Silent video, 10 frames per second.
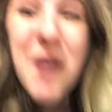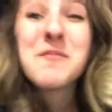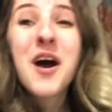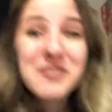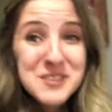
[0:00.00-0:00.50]

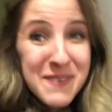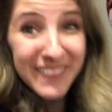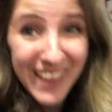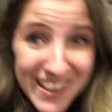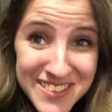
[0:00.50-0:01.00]
I'm off to my
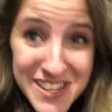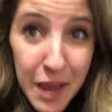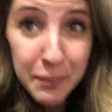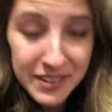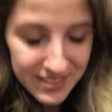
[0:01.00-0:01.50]
last
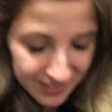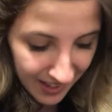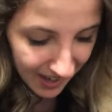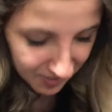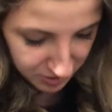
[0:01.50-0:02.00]
Japanese
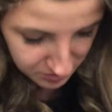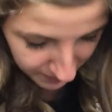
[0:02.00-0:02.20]
class, which